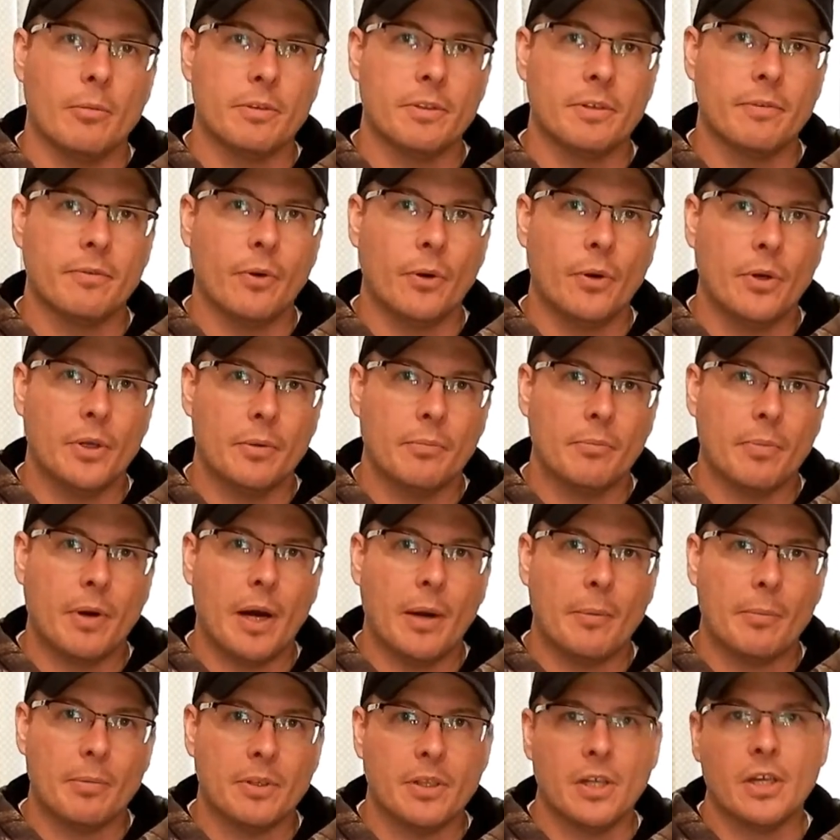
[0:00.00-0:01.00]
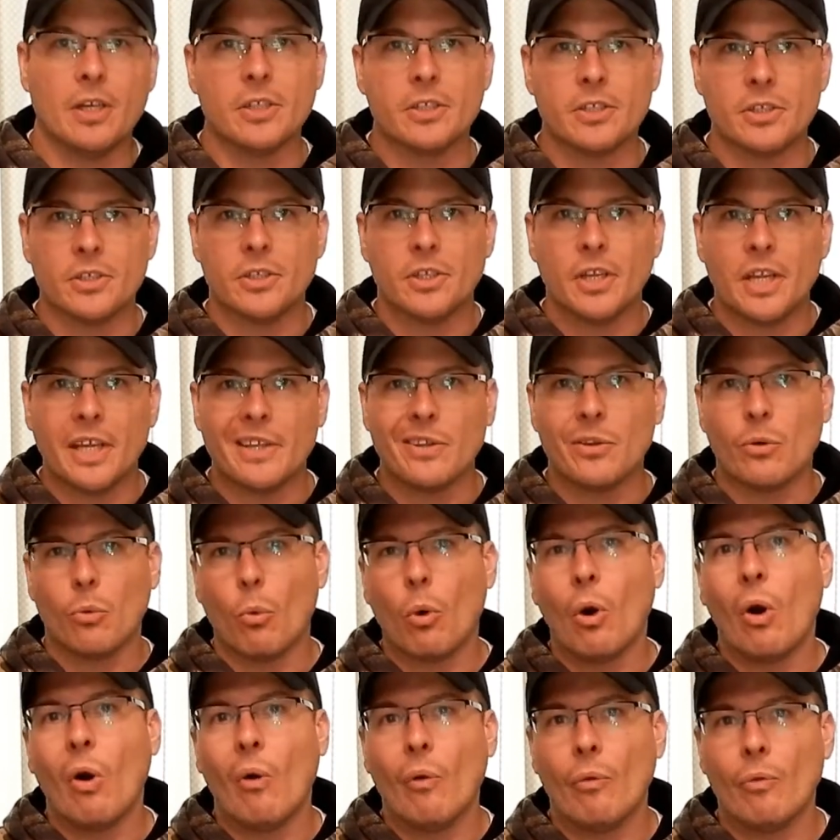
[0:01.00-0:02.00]
civilian population in the
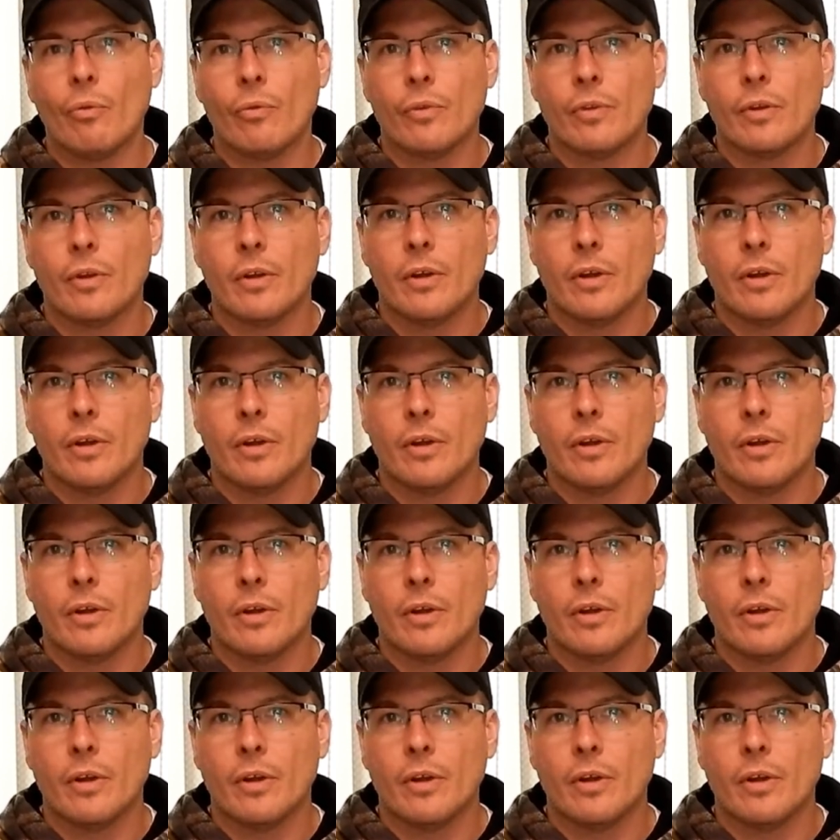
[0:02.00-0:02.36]
world.